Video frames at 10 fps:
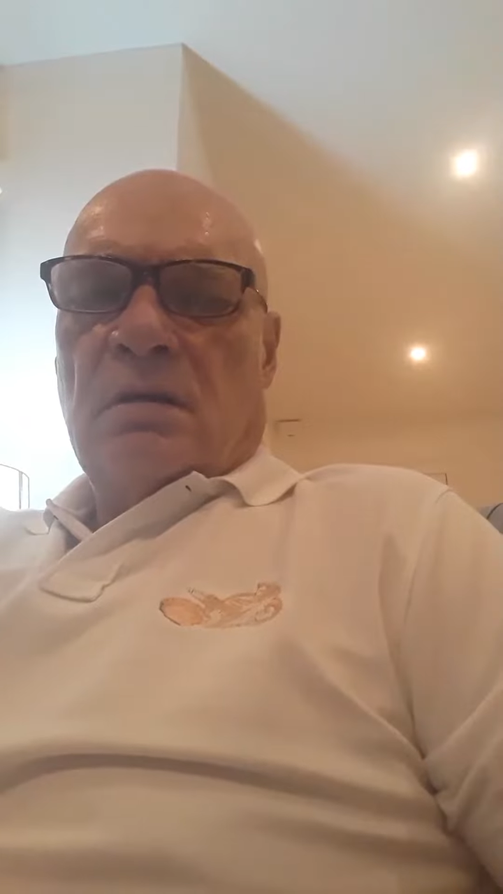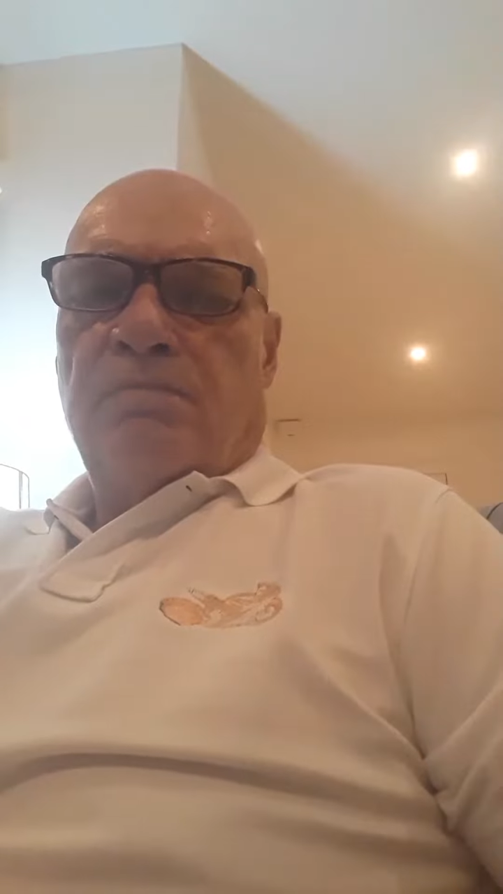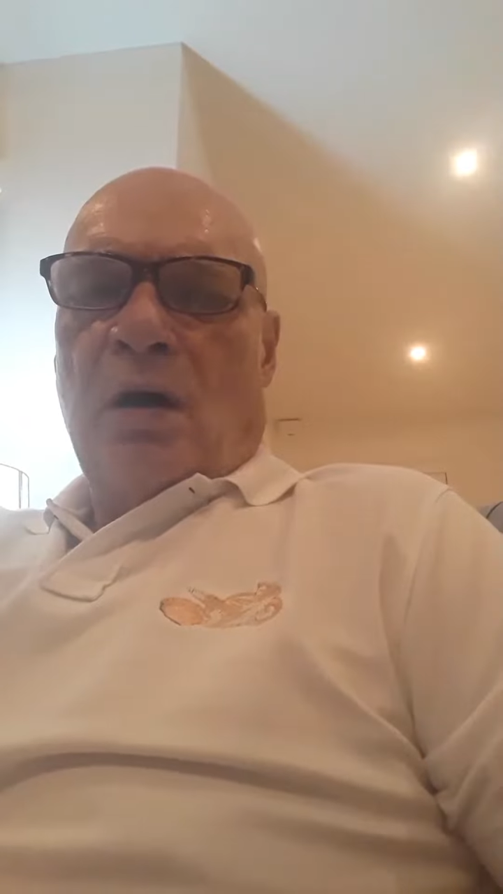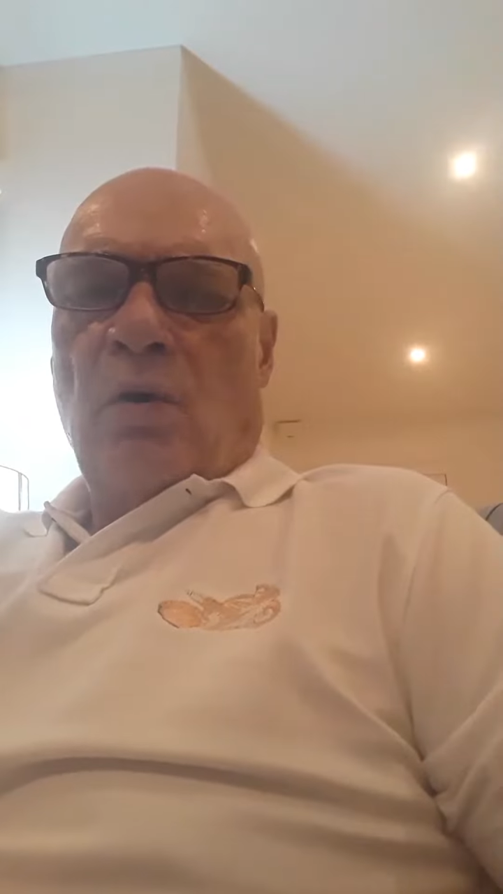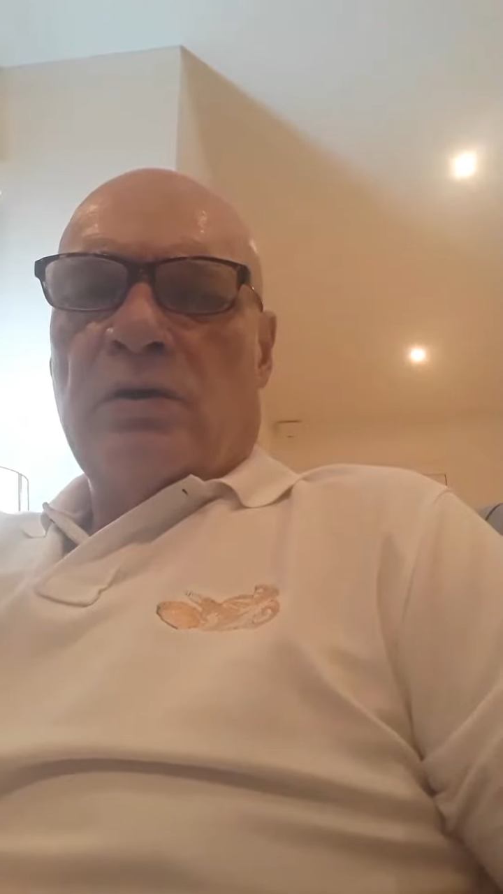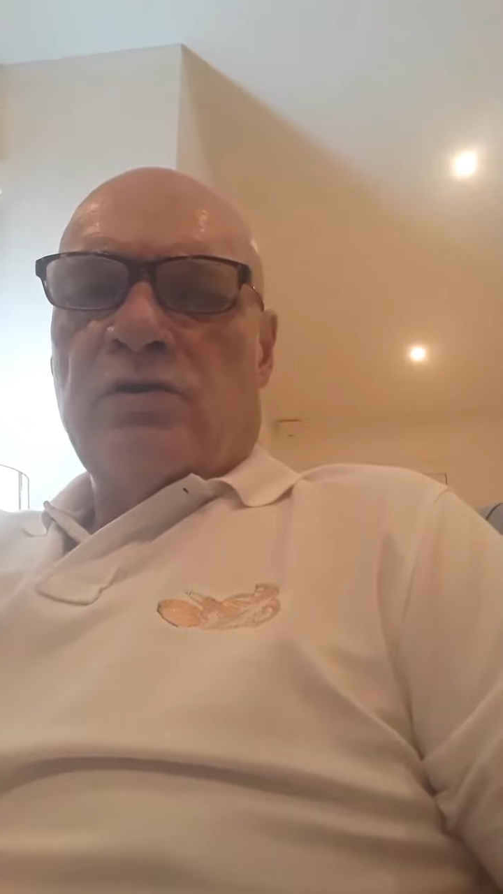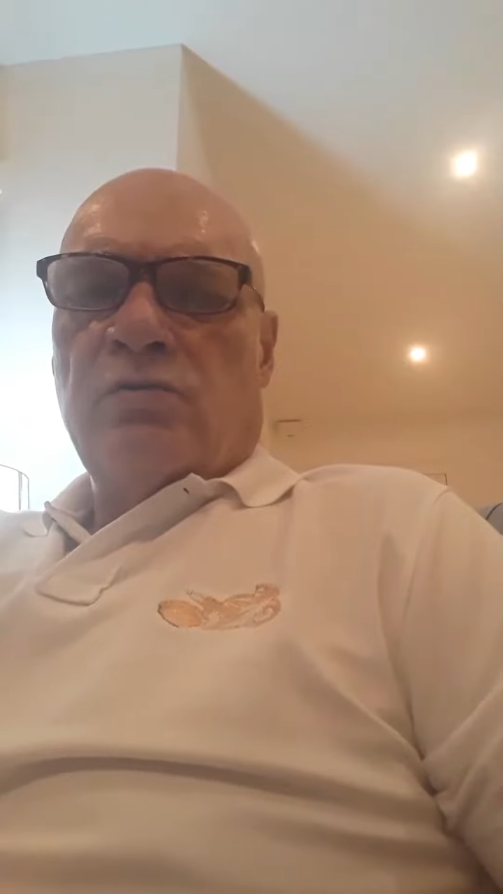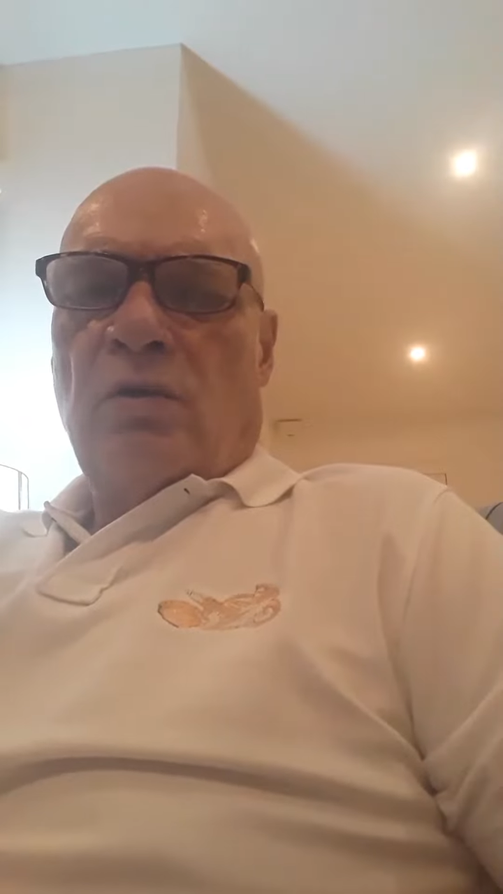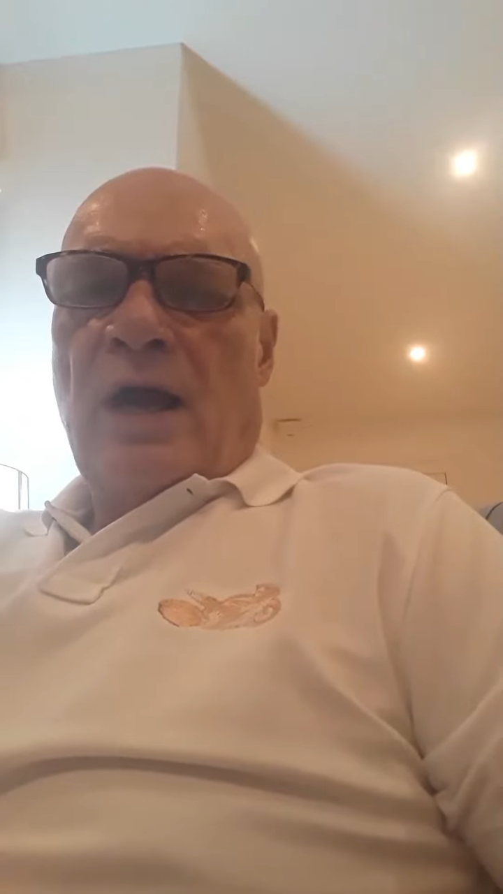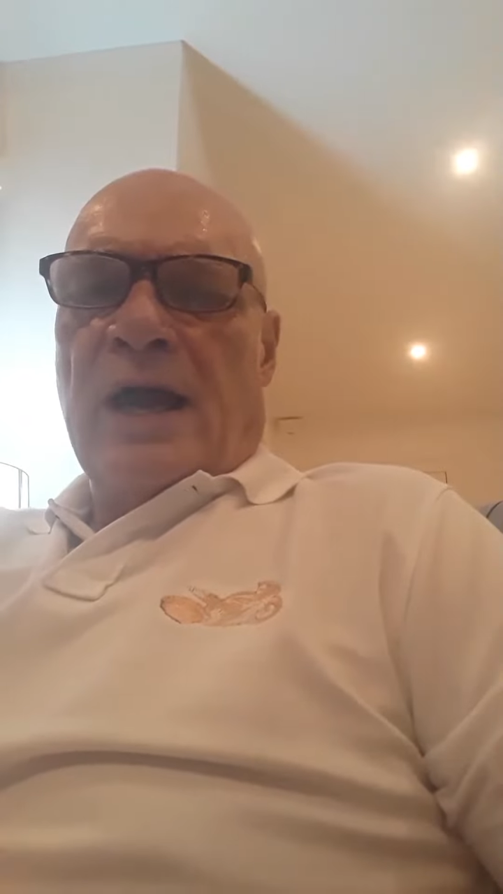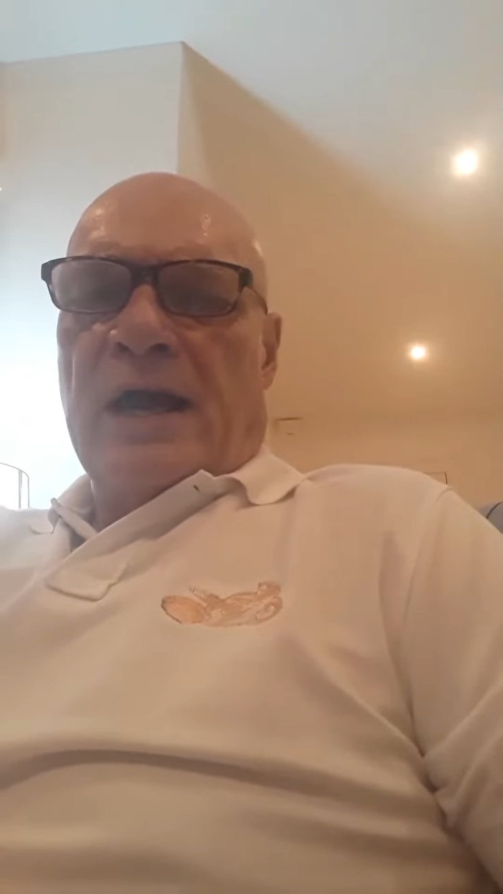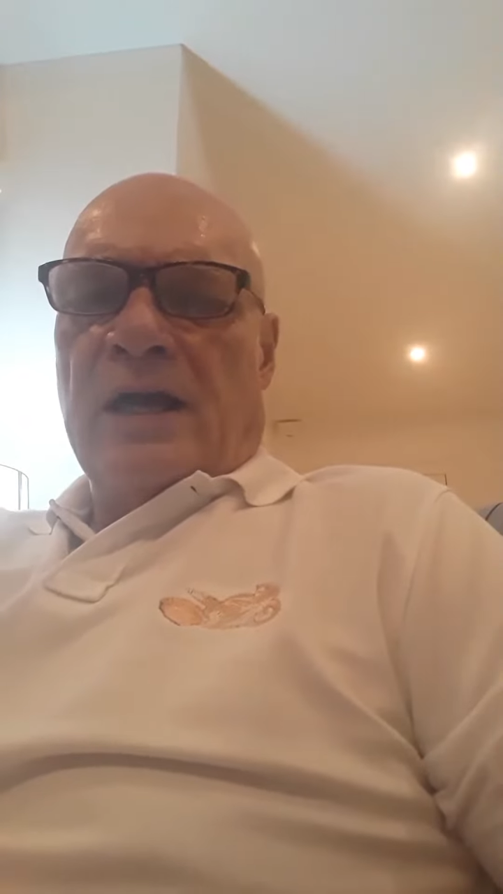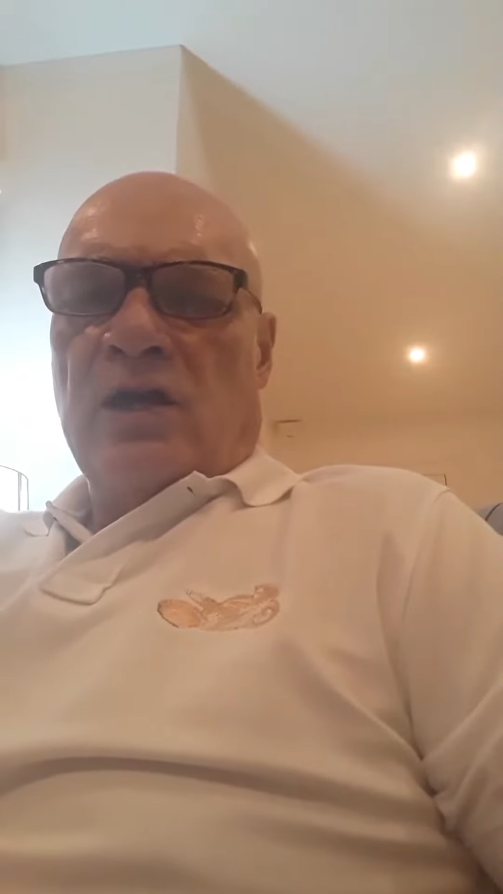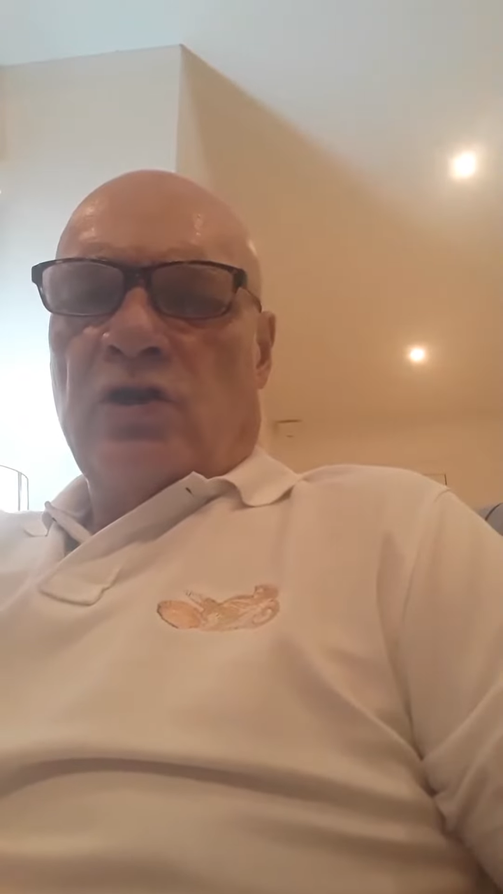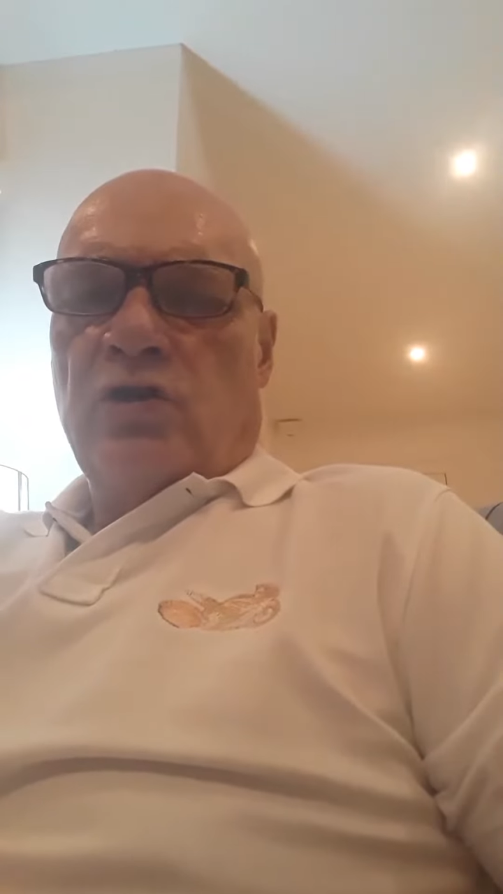poet's rage,